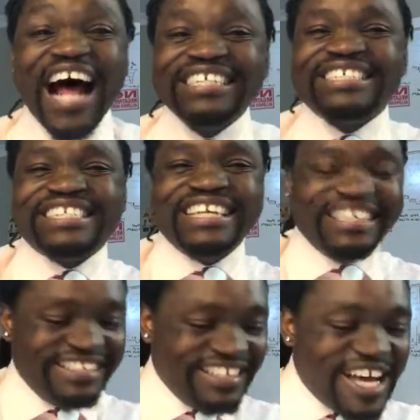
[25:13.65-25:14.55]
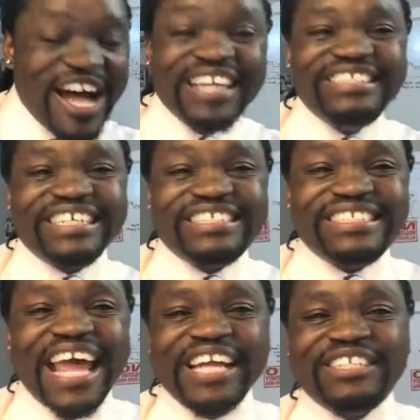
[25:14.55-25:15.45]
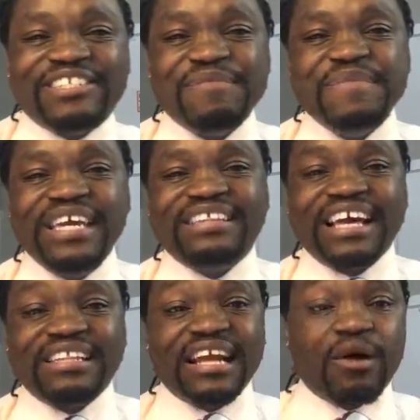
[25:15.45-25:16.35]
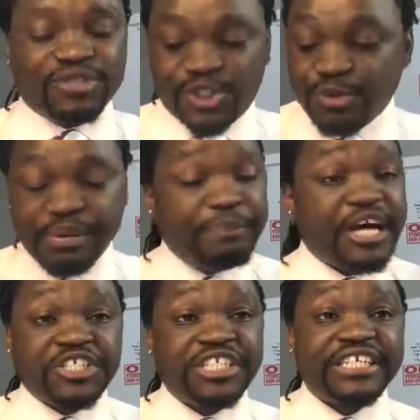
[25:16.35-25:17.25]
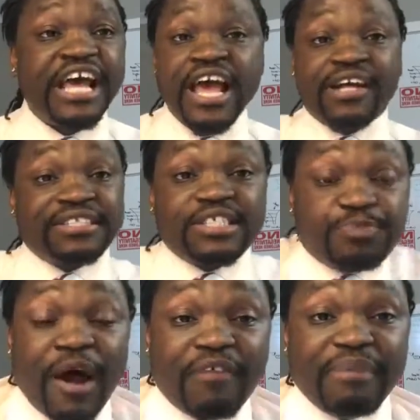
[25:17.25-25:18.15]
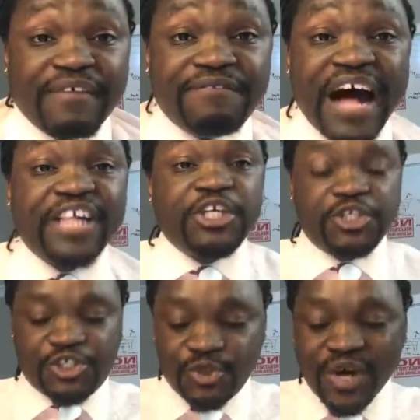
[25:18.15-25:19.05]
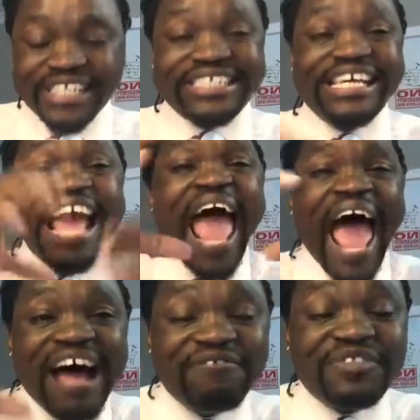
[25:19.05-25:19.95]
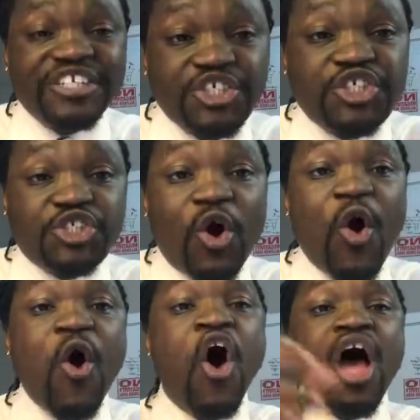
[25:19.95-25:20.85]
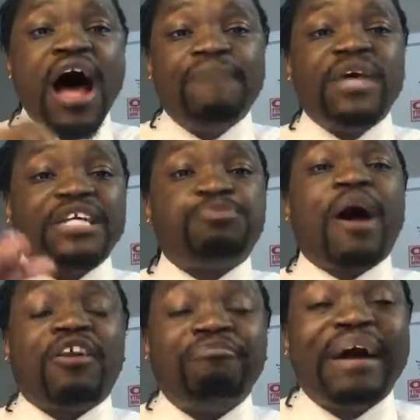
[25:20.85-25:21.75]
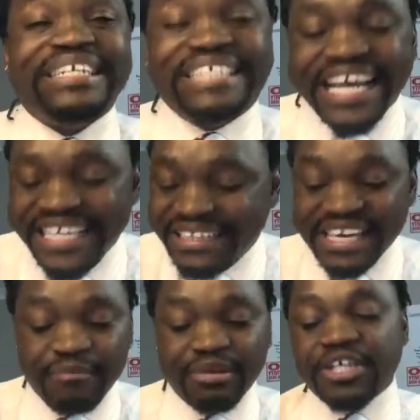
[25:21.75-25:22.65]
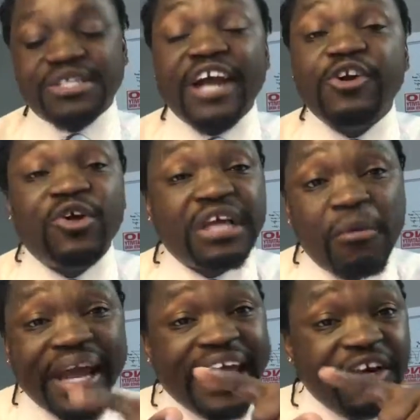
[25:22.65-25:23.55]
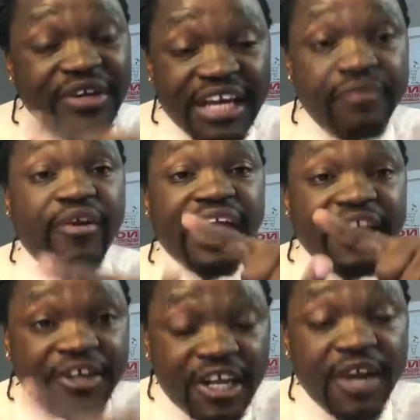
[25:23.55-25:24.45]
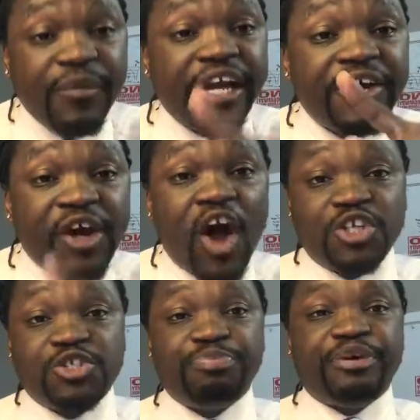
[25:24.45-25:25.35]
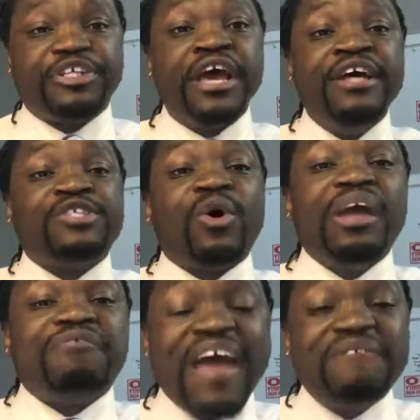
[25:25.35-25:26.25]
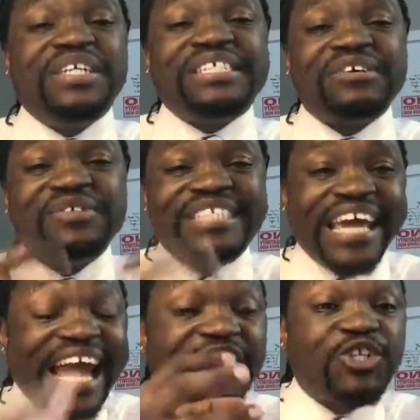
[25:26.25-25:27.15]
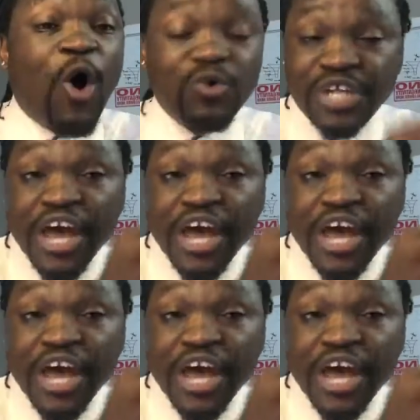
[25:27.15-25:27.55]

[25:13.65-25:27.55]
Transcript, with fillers: Ansley uh, just said to me there that I was super passionate because it's part of my values to actually have this show um as part of my daily thing because I know that we're here to live we're here to learn we're here to contribute so if every single day I don't